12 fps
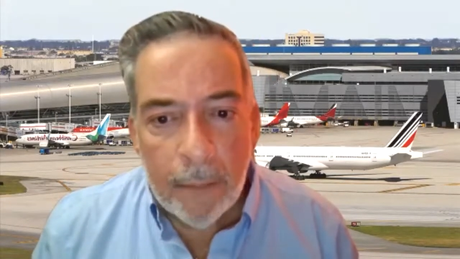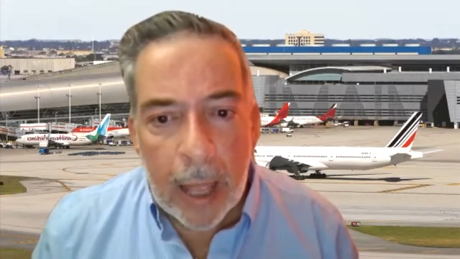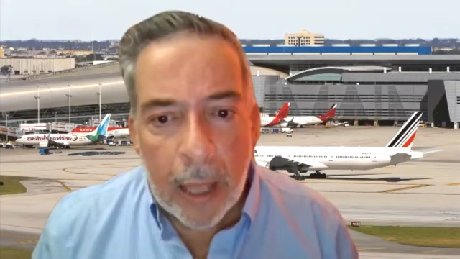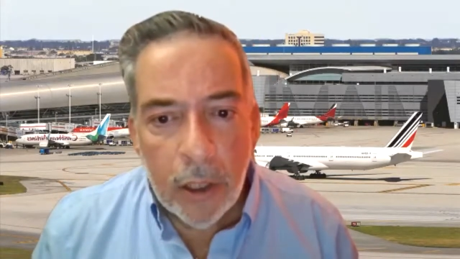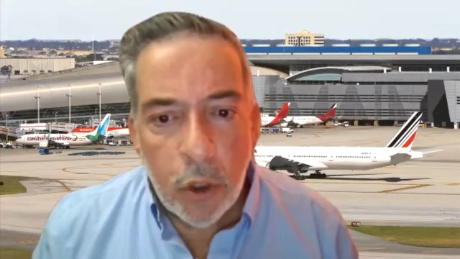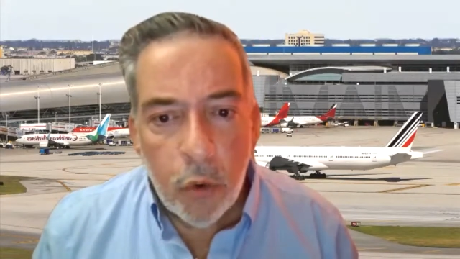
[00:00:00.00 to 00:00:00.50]

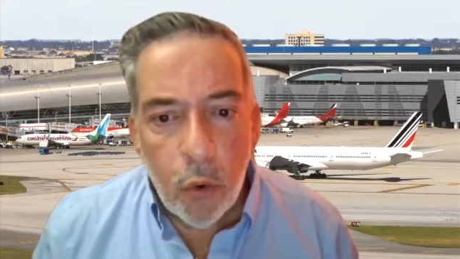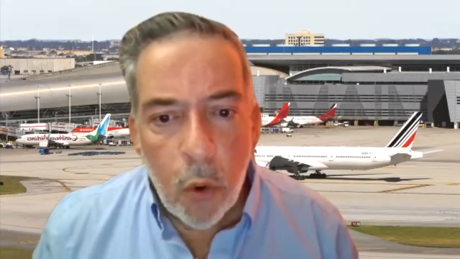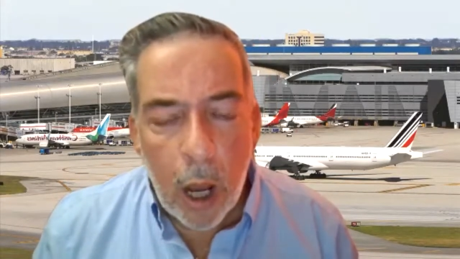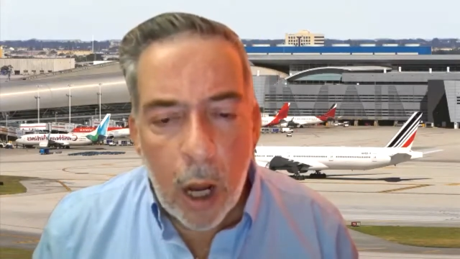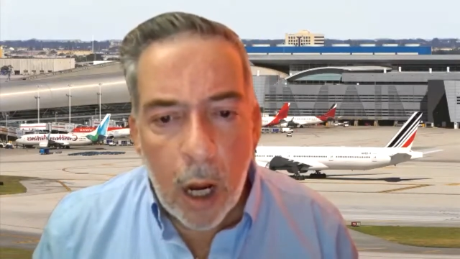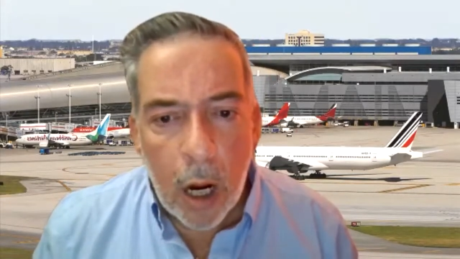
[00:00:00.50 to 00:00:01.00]

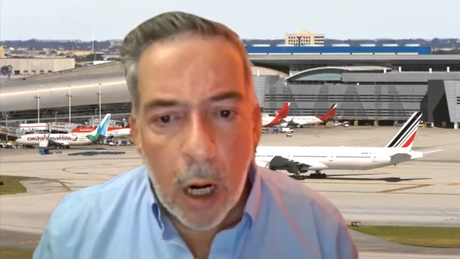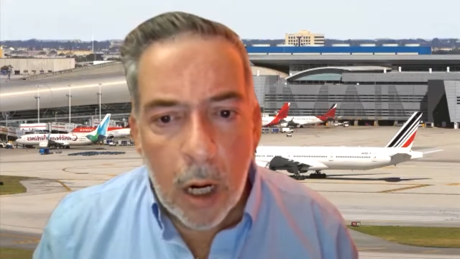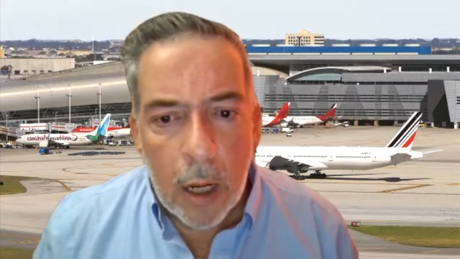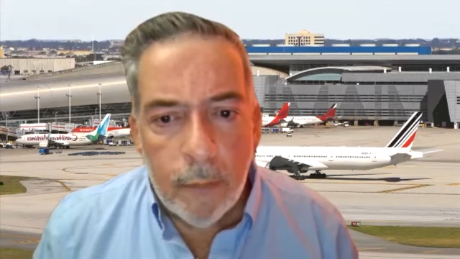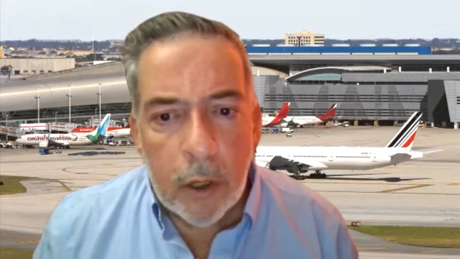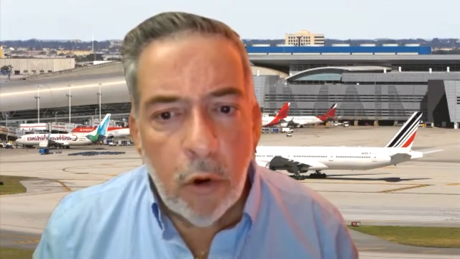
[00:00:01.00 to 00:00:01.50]

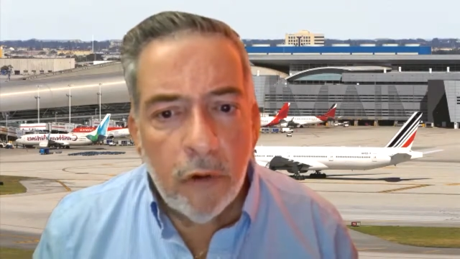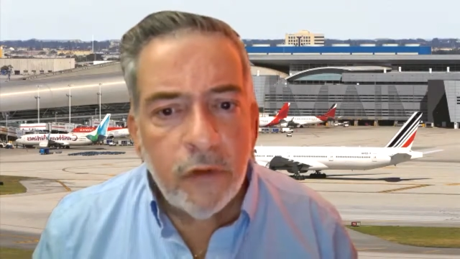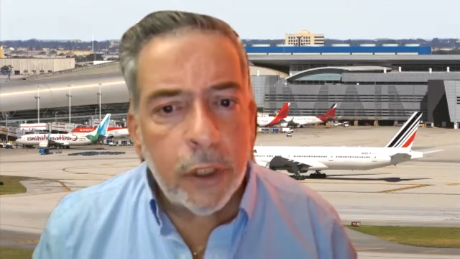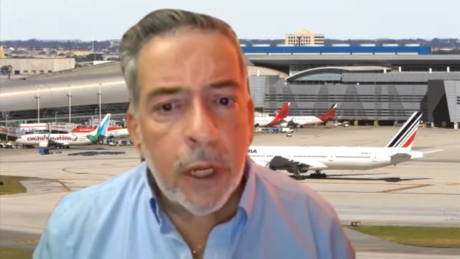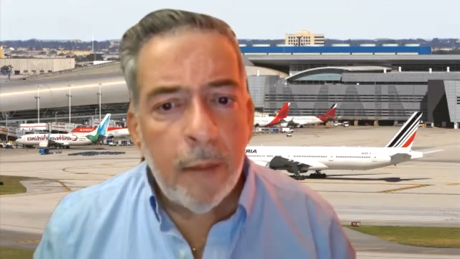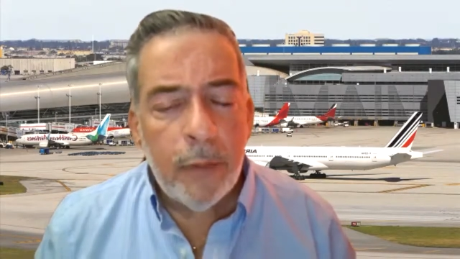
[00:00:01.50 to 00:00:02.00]
It behooves
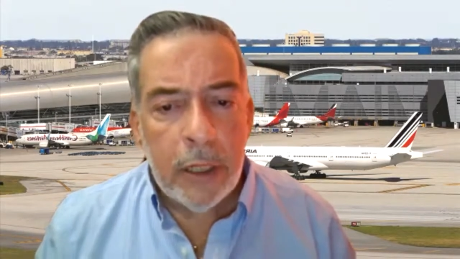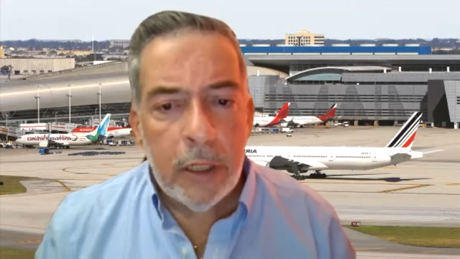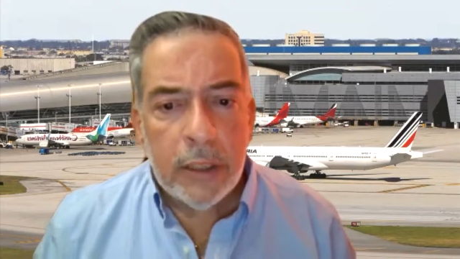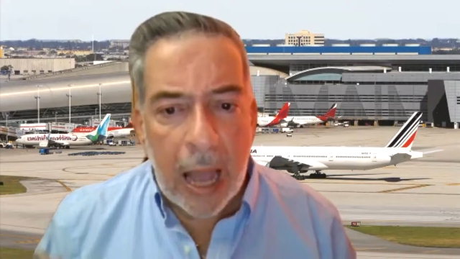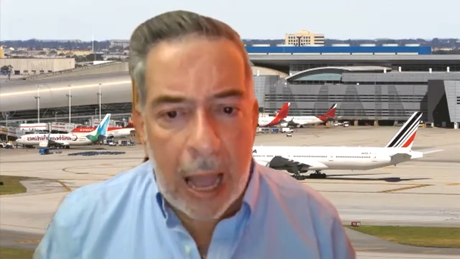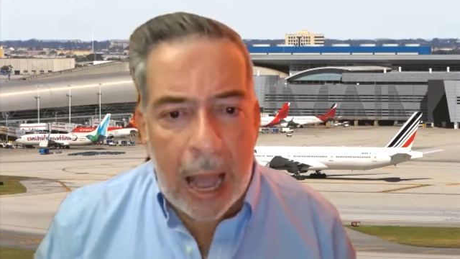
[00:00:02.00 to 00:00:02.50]
your company
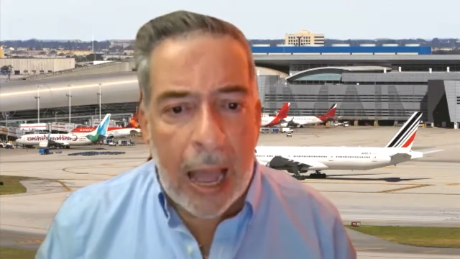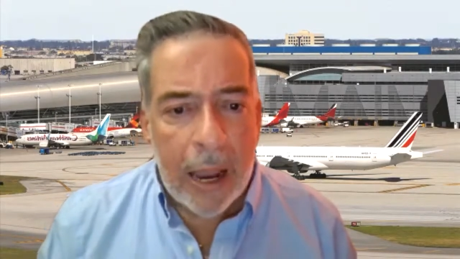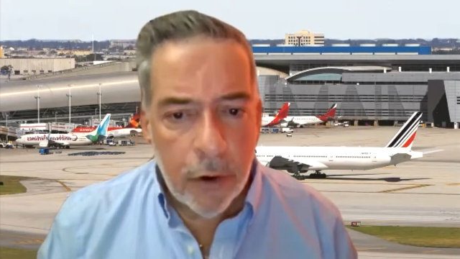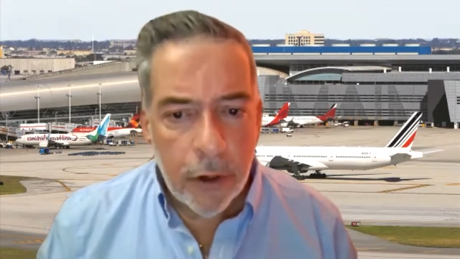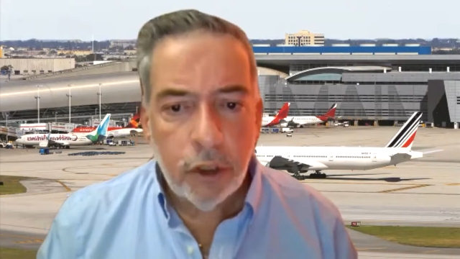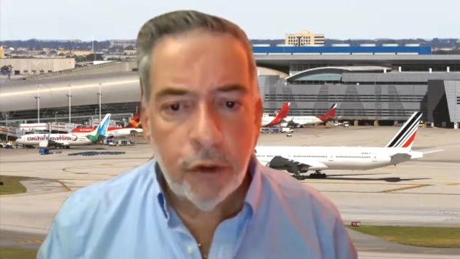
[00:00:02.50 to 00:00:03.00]
to
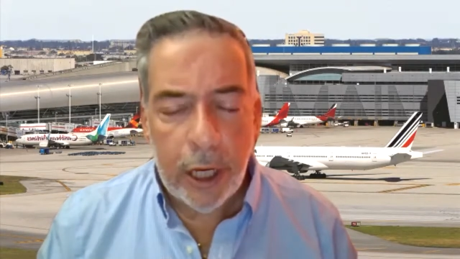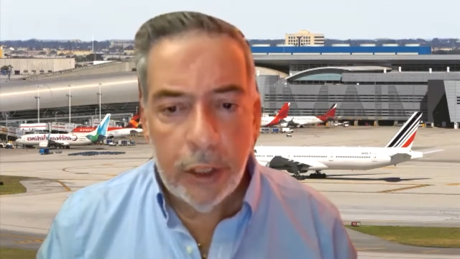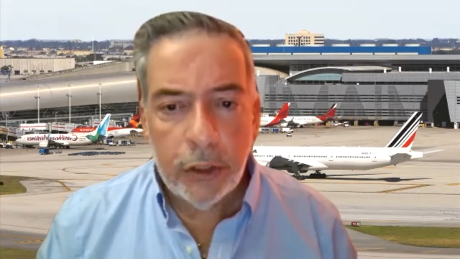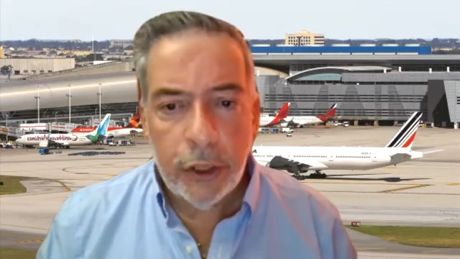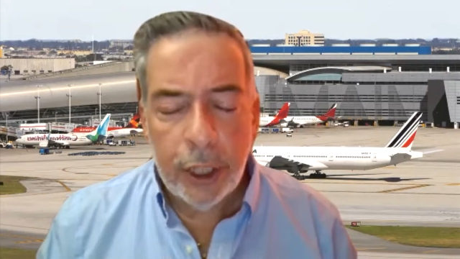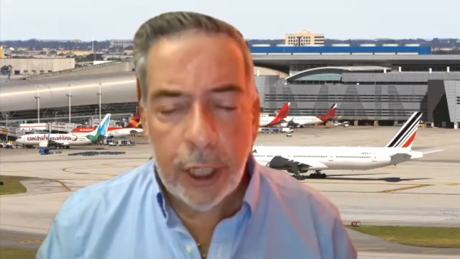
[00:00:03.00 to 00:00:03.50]
hire a trade
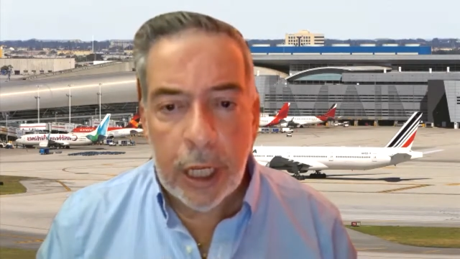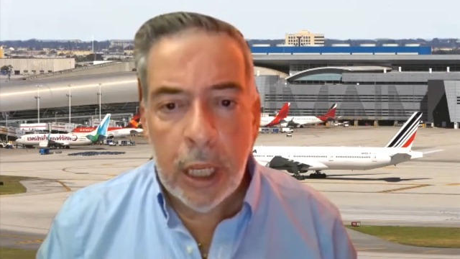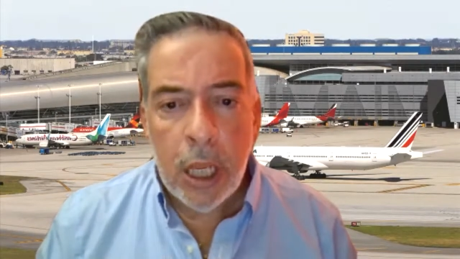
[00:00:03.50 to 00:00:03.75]
attorney